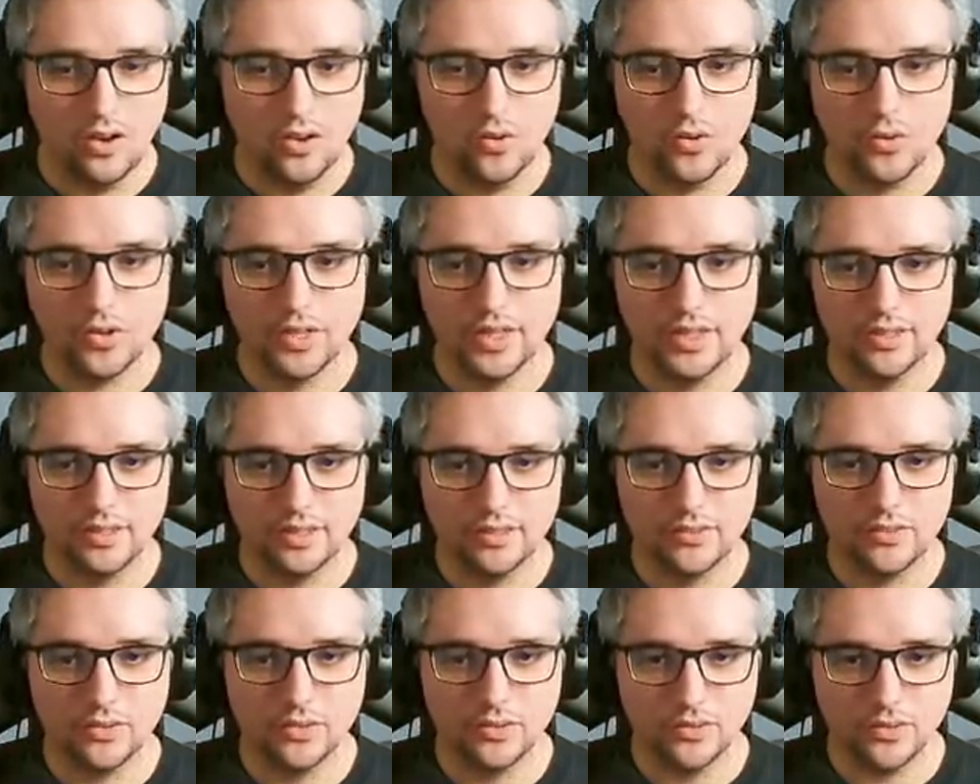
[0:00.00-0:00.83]
Okay,
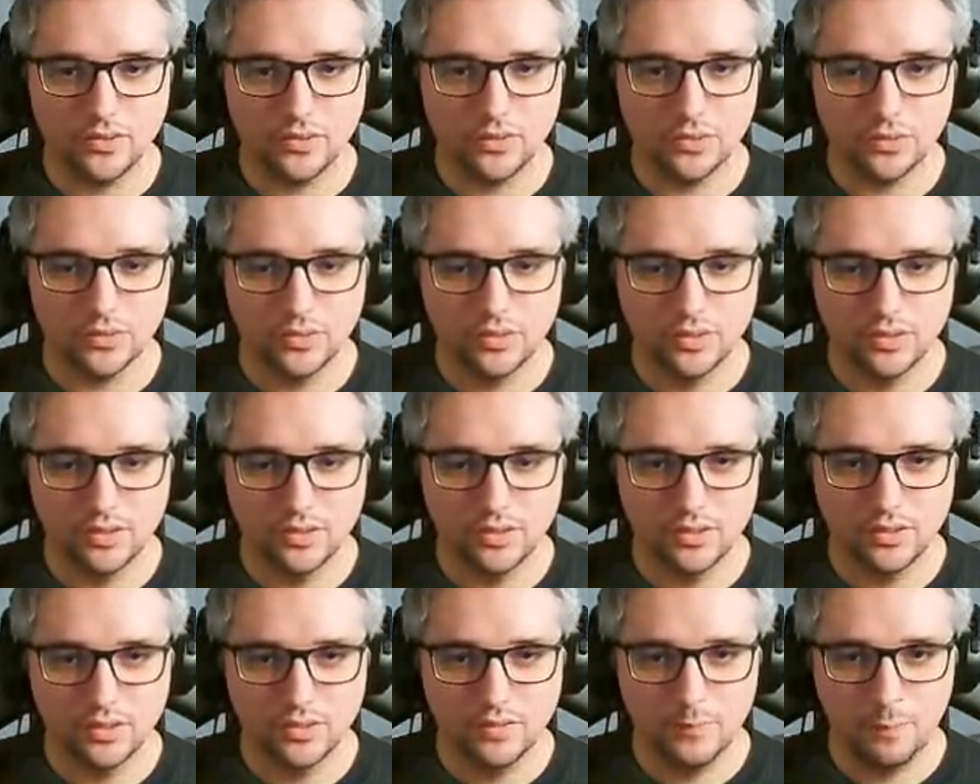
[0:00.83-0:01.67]
that's good to know.
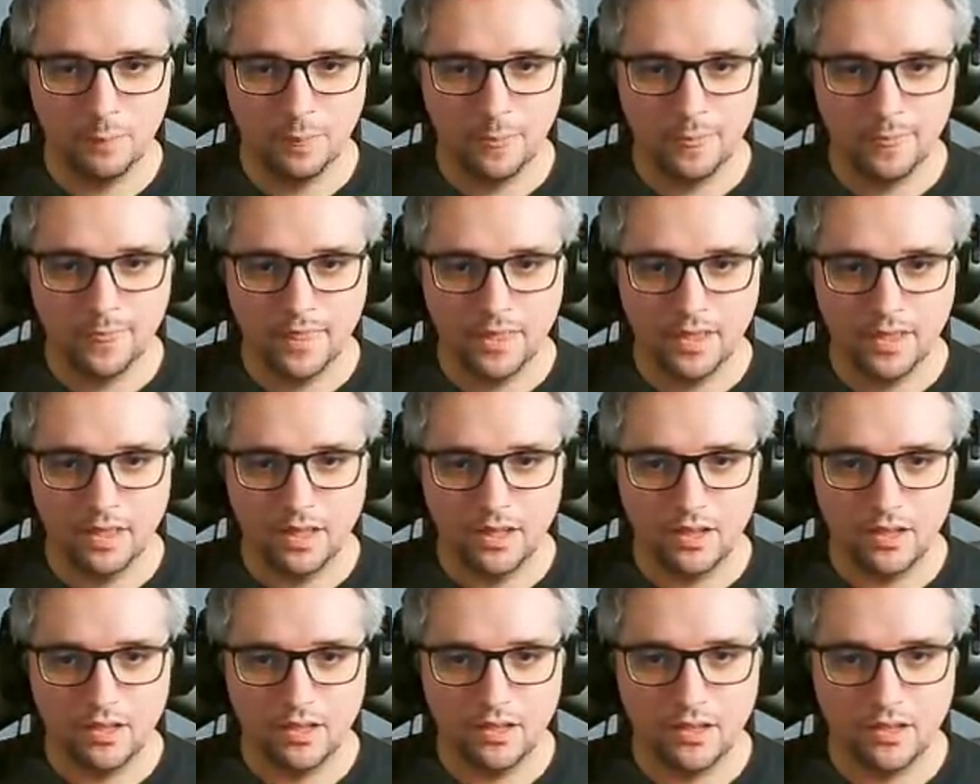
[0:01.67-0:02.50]

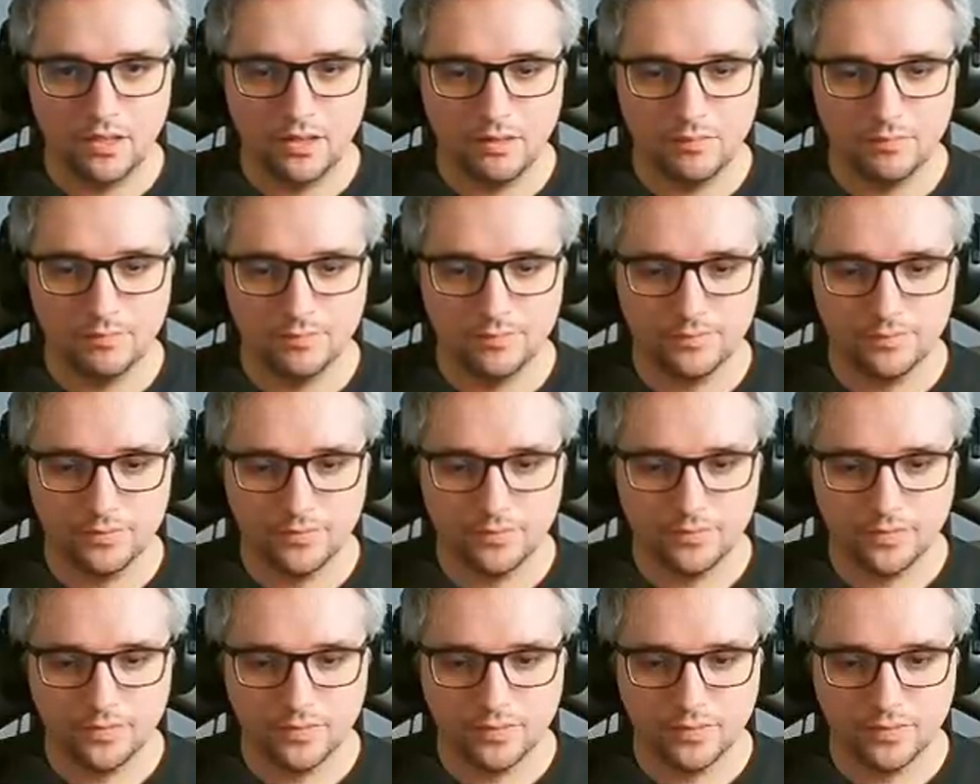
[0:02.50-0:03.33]
Uh,
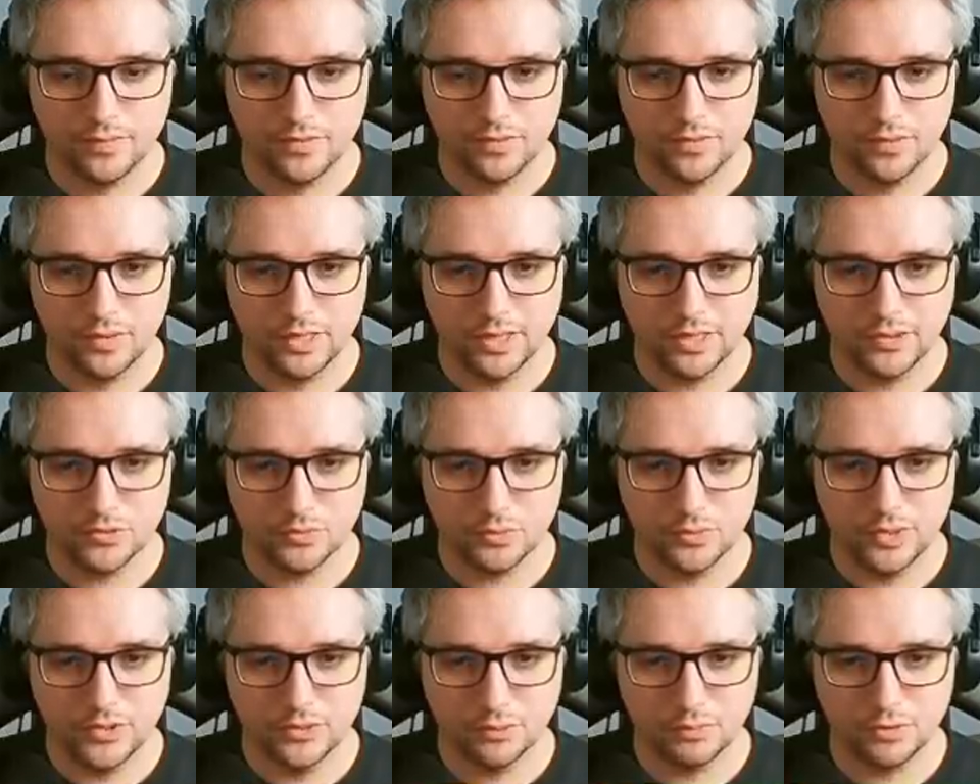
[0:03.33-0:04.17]
the
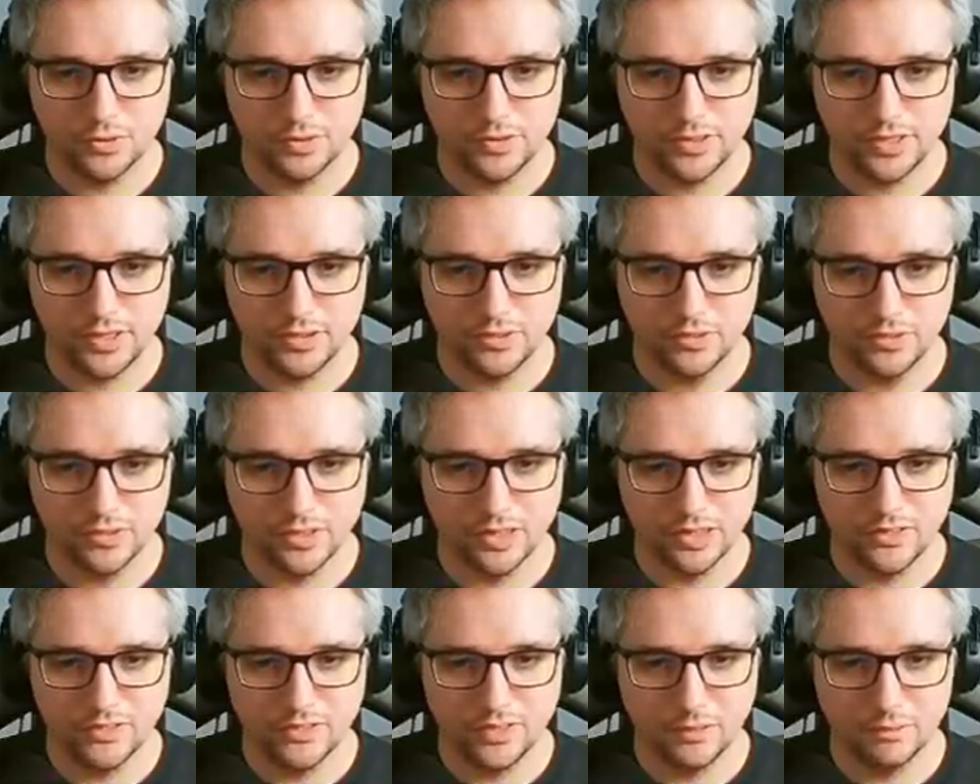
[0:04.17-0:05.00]
next respawn, I don't
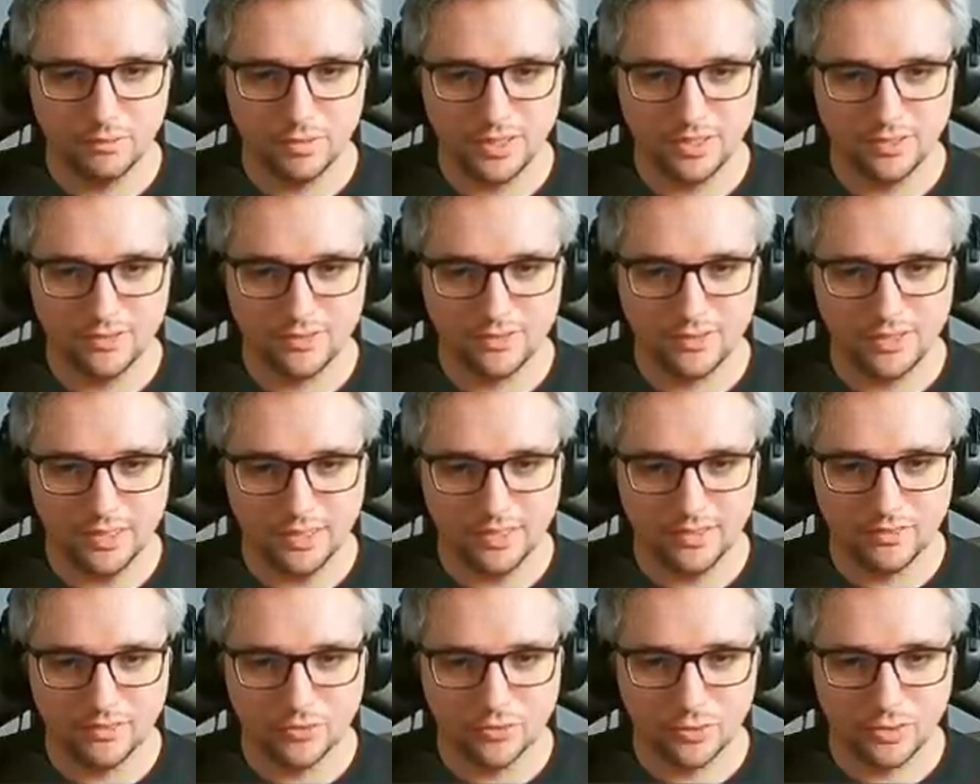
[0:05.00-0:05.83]
get hit by the
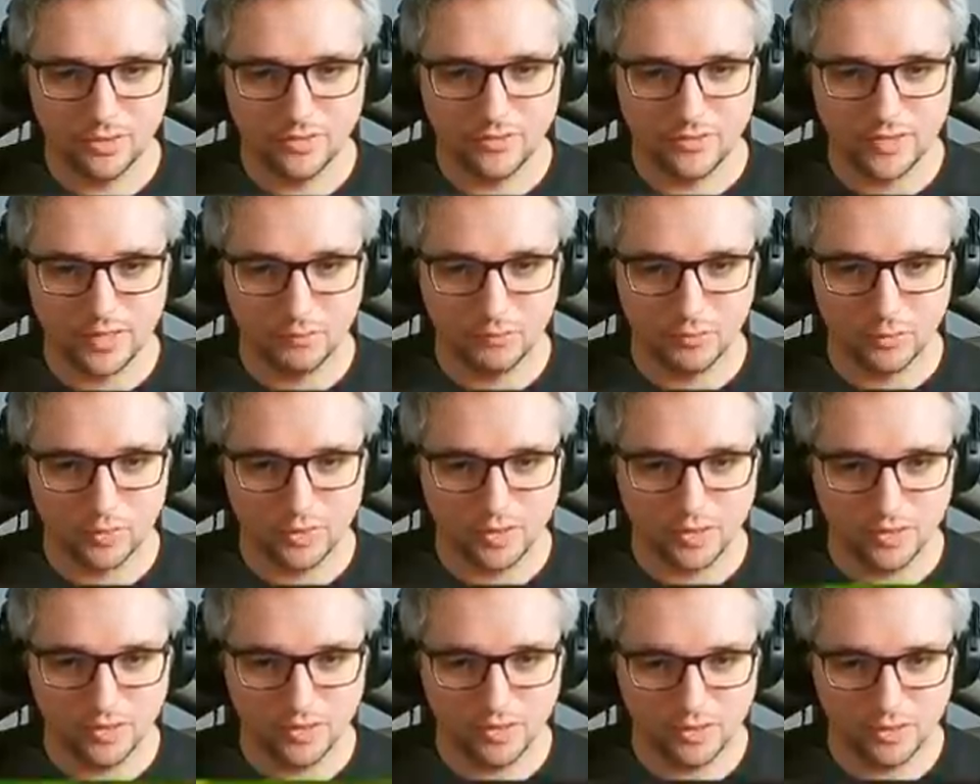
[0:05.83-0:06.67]
snake three times
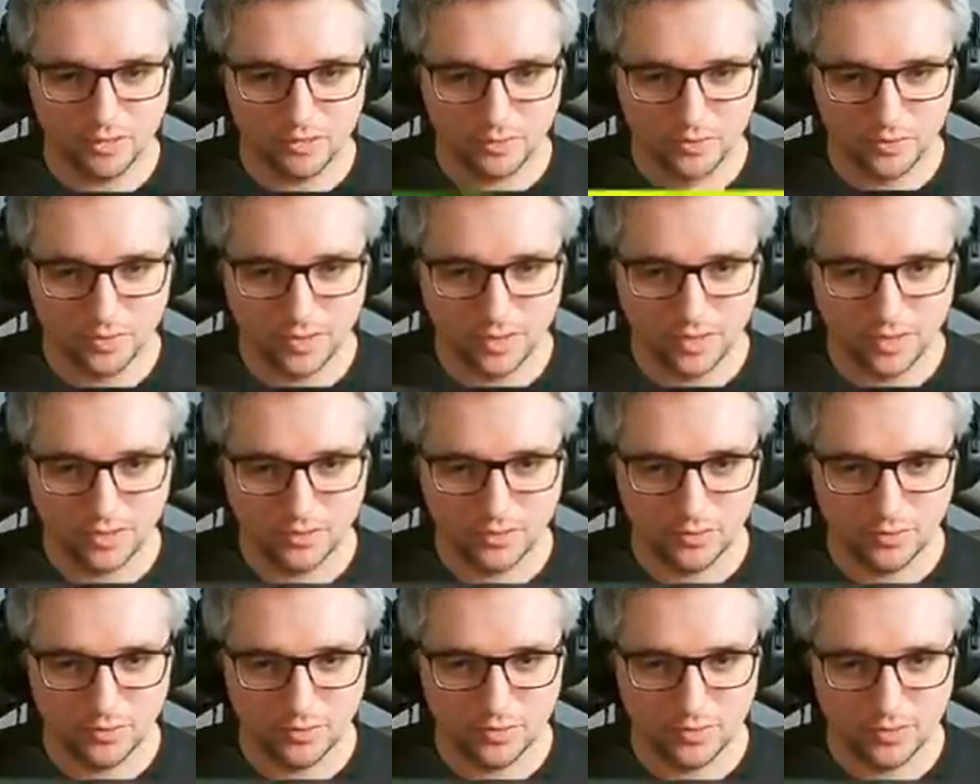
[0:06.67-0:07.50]
while trying
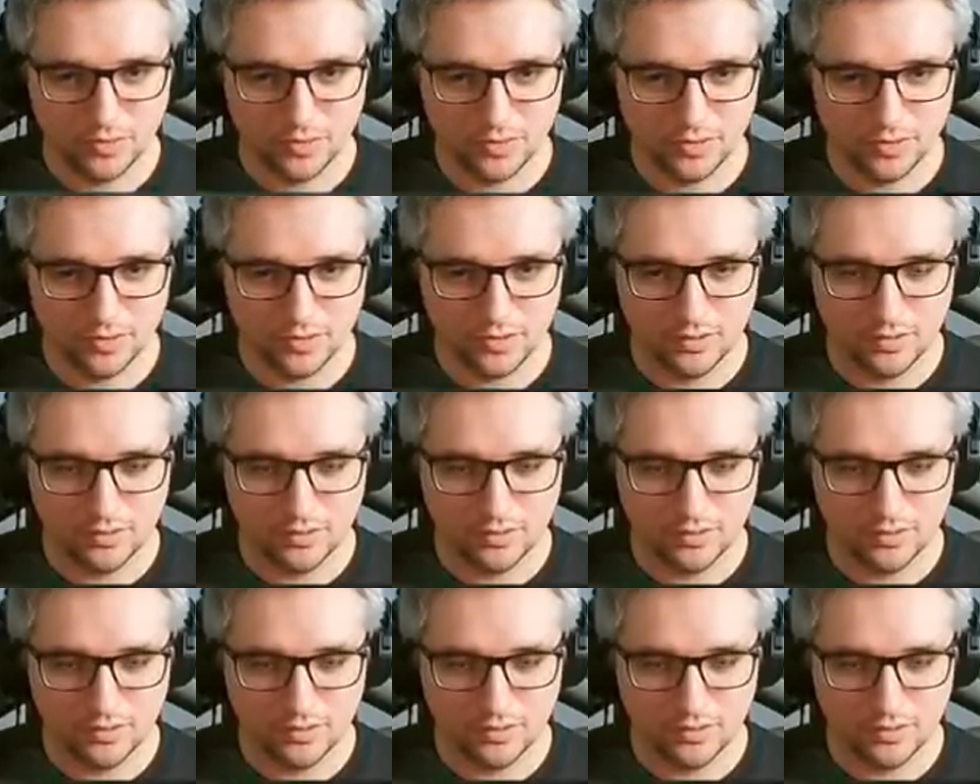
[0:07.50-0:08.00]
to... Uh...